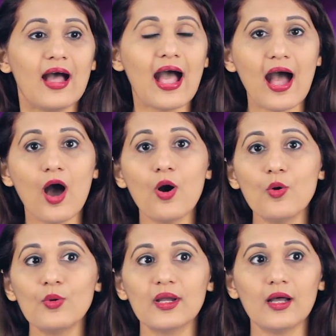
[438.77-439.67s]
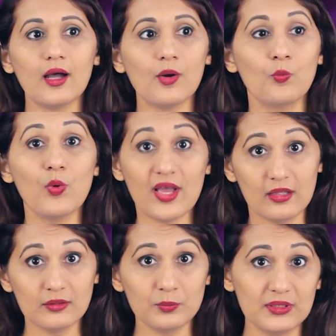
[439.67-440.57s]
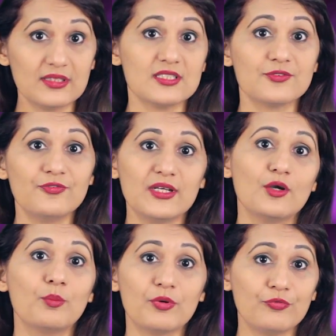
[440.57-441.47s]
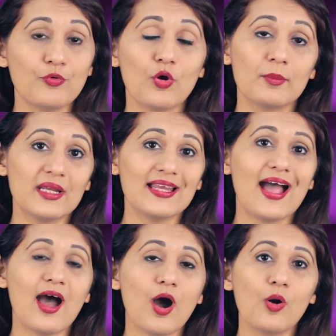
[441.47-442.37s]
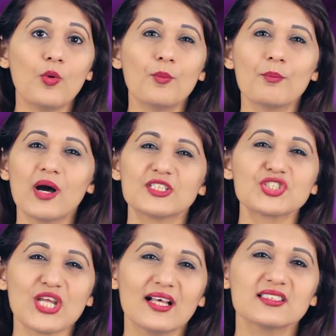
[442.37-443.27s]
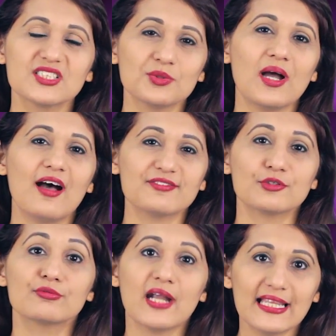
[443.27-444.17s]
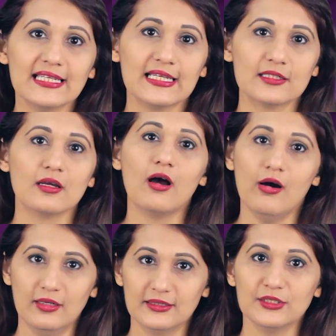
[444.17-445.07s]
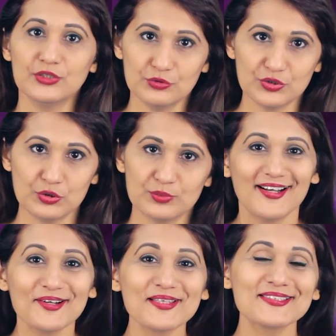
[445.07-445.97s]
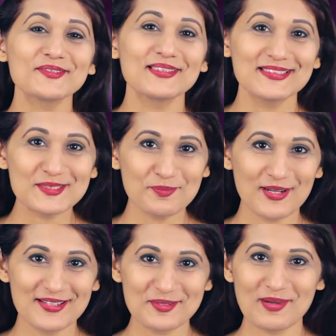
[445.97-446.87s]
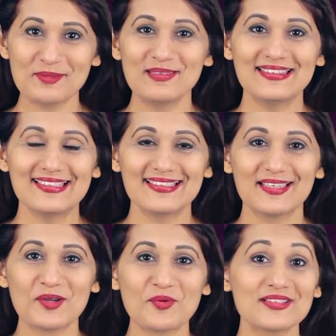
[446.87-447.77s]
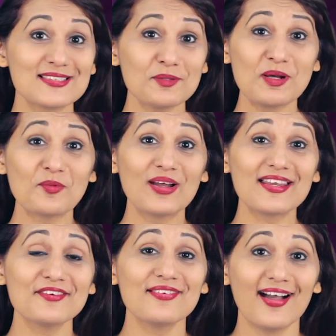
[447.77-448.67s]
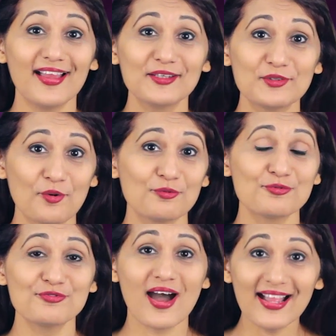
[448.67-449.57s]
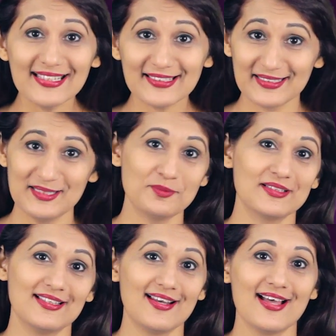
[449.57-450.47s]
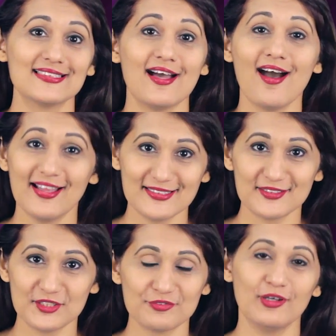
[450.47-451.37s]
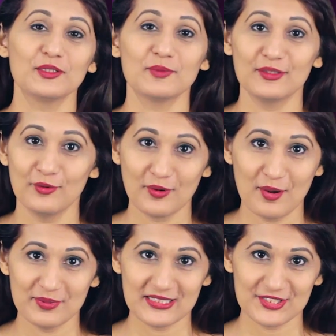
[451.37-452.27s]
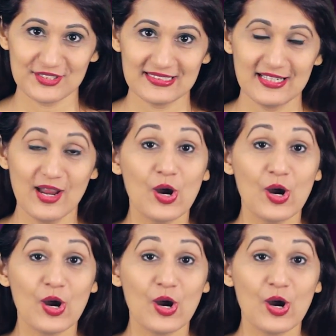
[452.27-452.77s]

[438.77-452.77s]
how well will this video perform and how much chance do you have to rank it on YouTube. Okay, so at this point you might be thinking, well Salma, what if I don't find a keyword that has a high search volume and low competition?